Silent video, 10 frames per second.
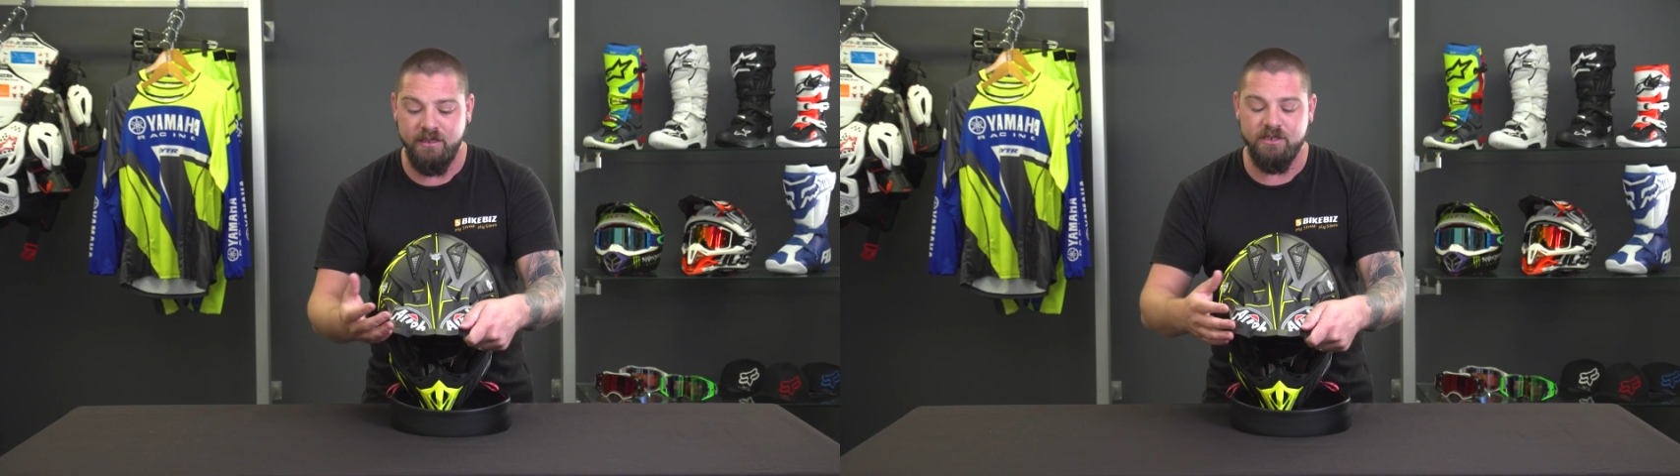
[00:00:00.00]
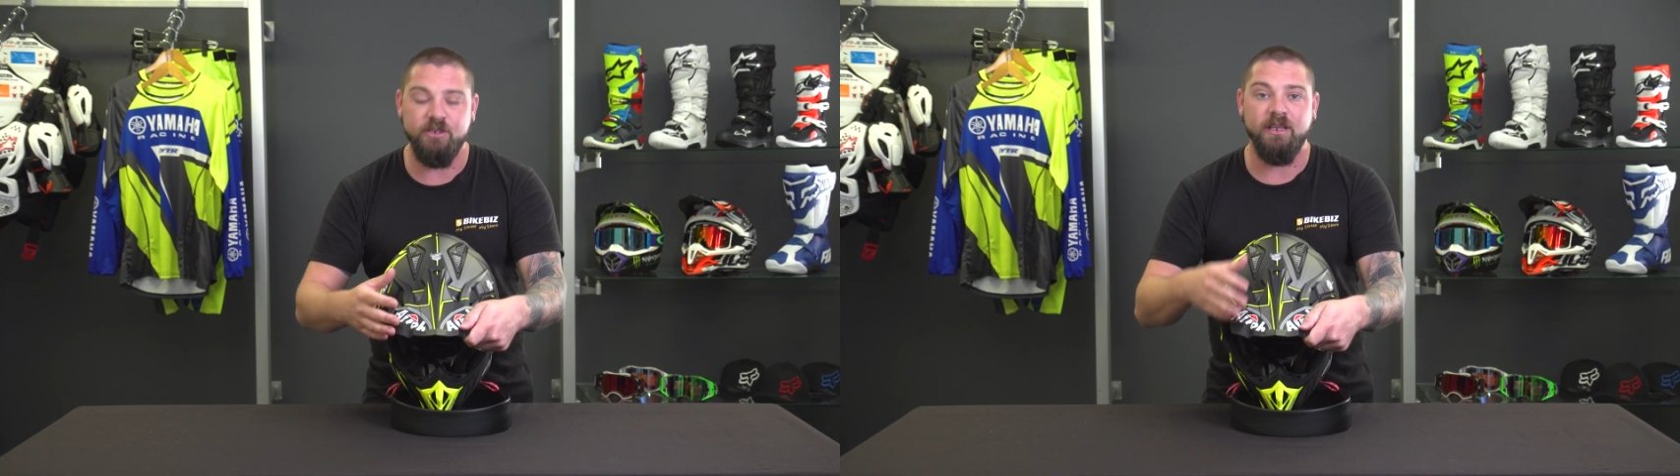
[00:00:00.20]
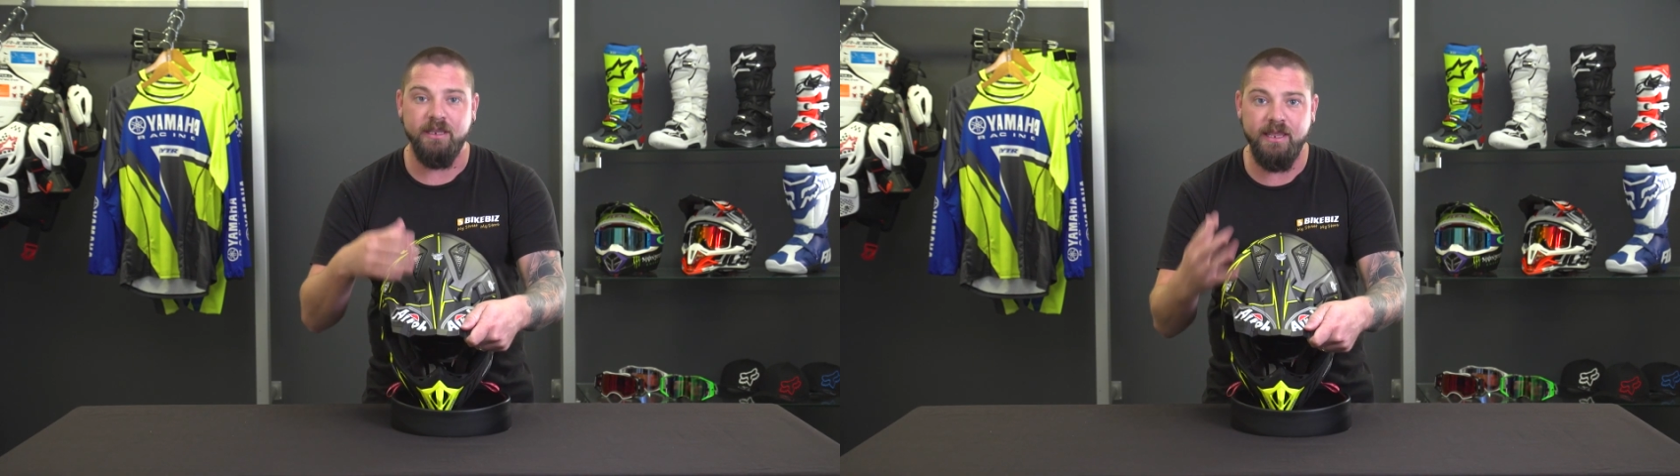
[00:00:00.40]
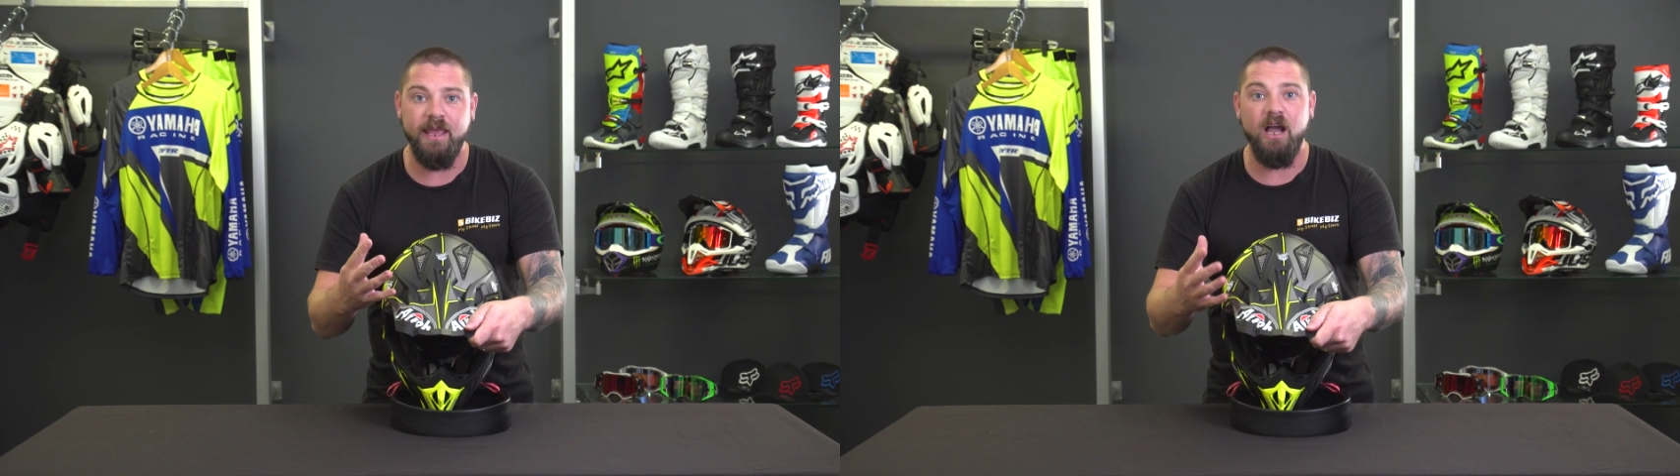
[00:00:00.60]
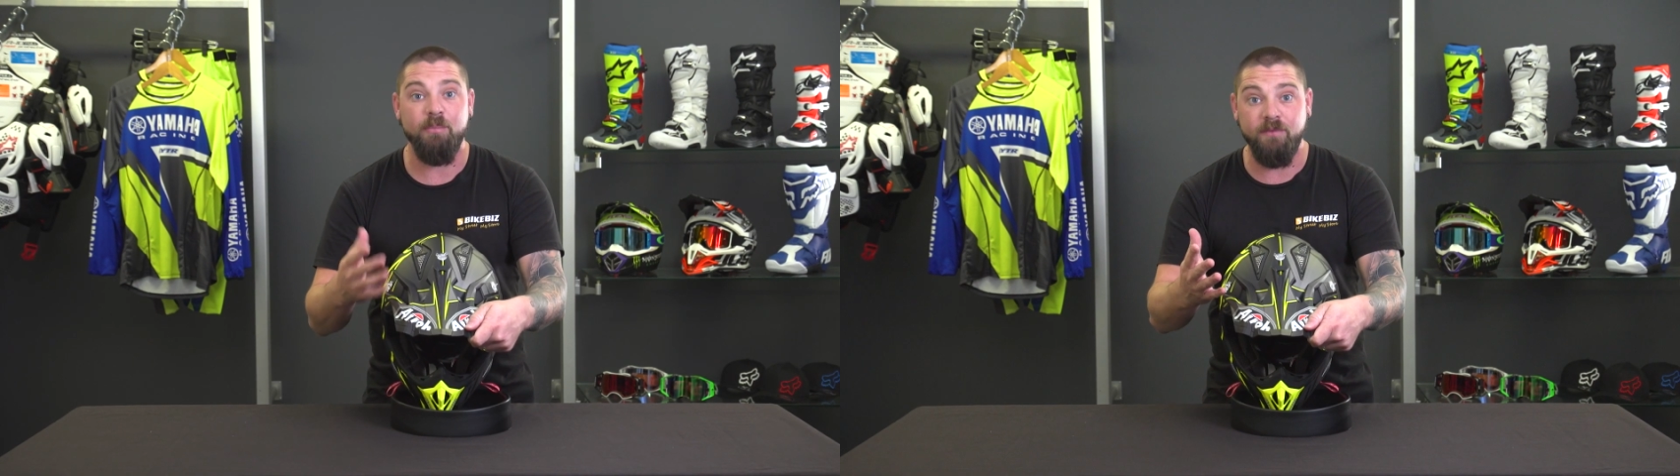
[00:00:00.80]
So you can
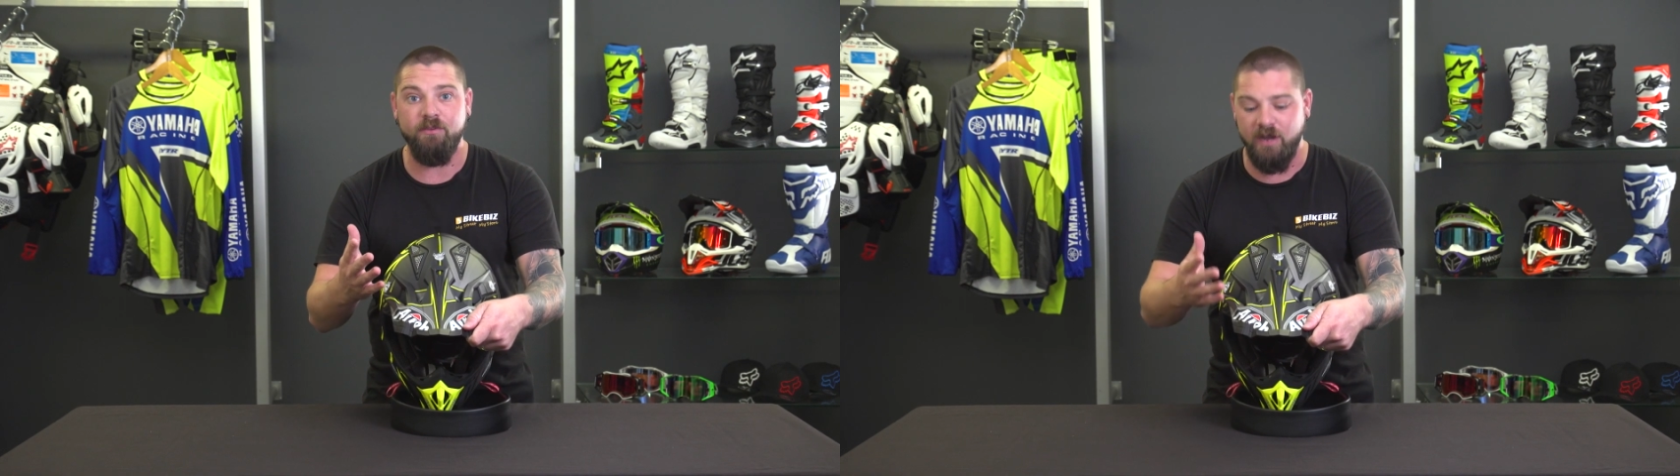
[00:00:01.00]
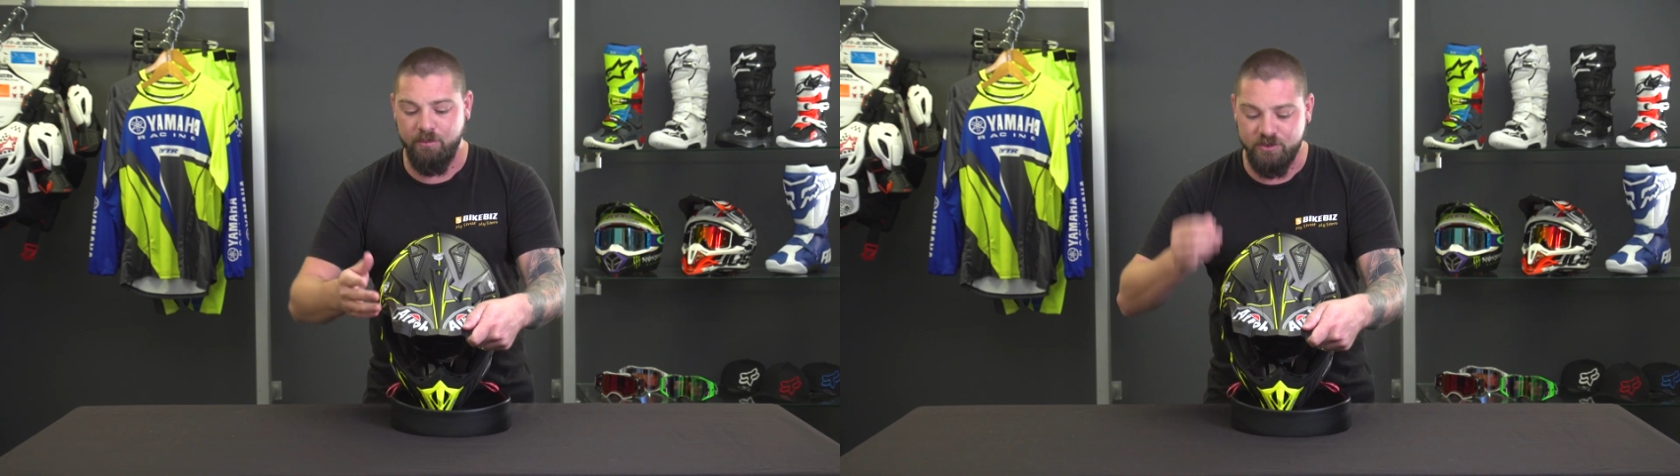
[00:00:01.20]
get up if you're able